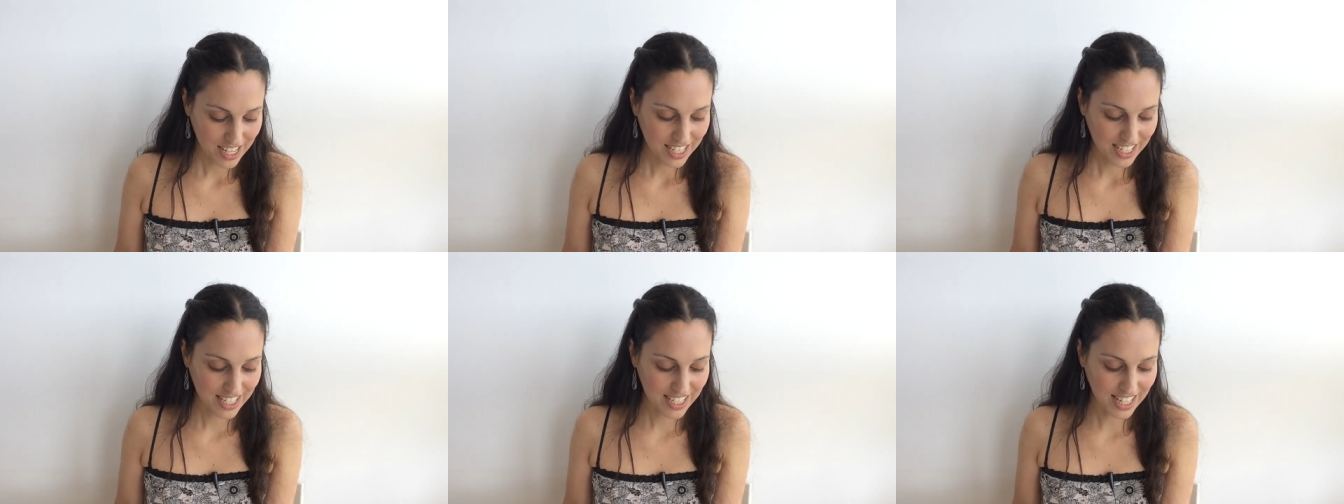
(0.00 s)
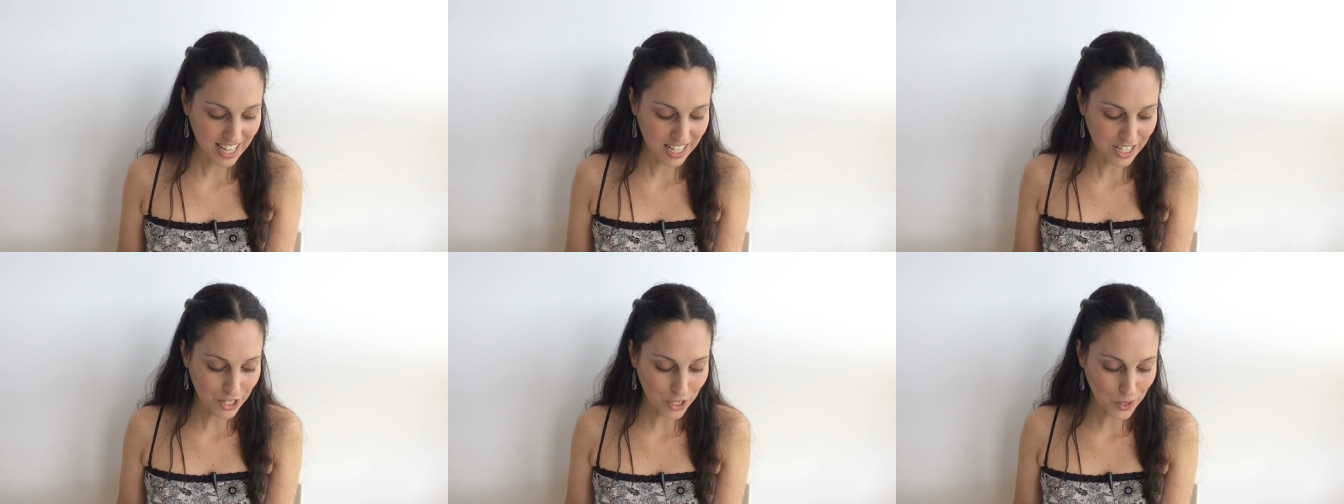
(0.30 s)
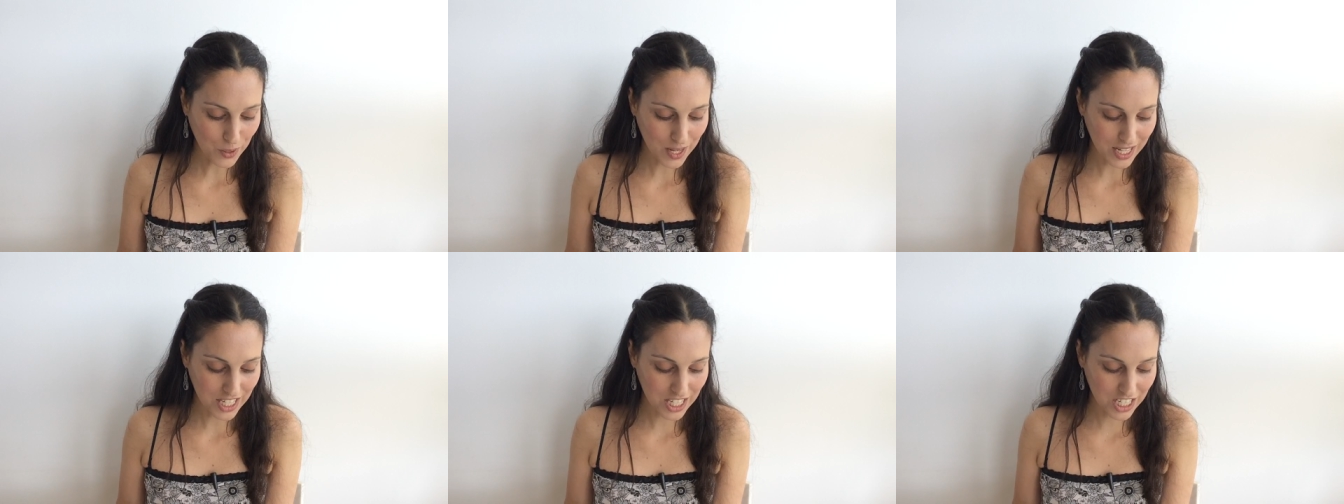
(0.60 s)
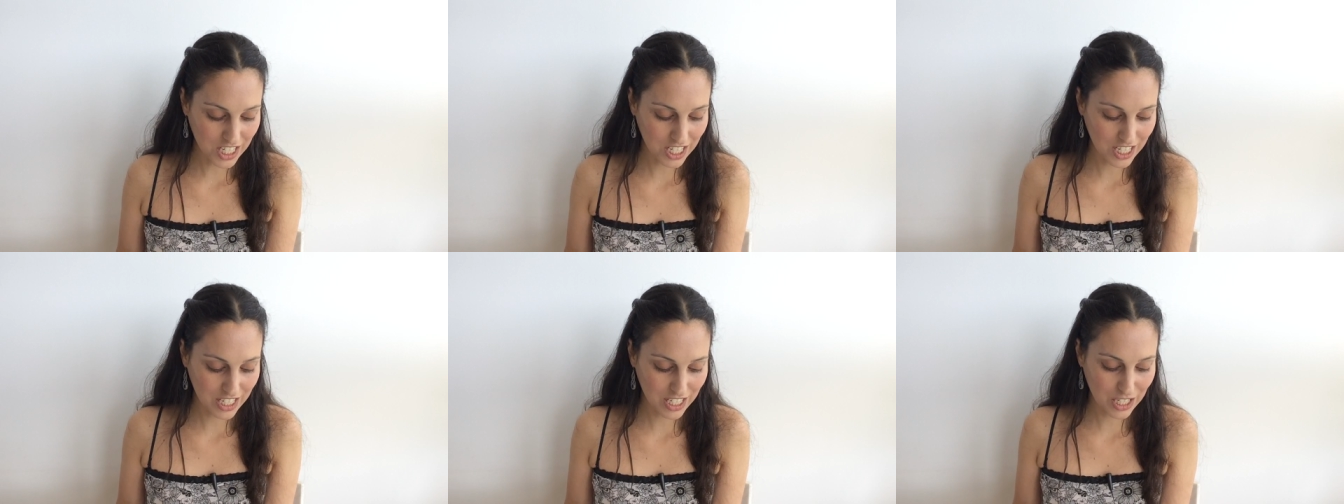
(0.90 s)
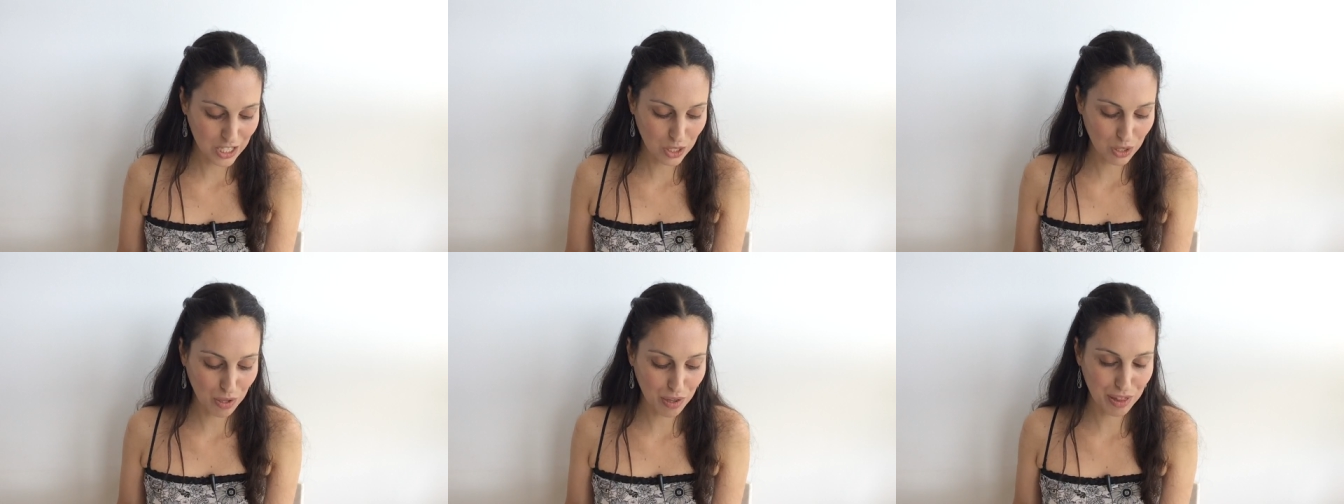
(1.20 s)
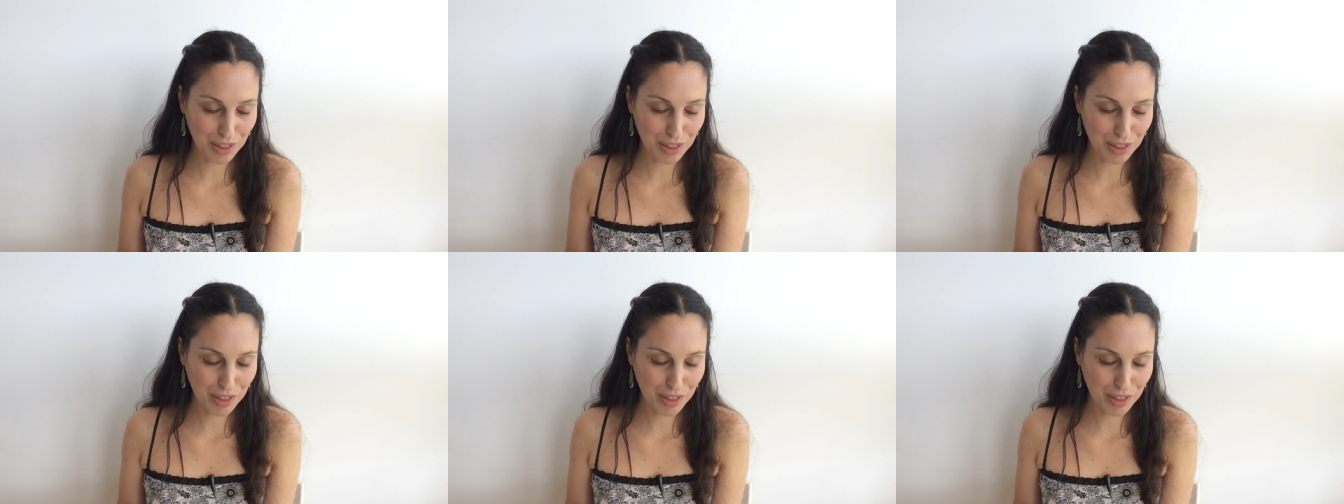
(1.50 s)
send your questions to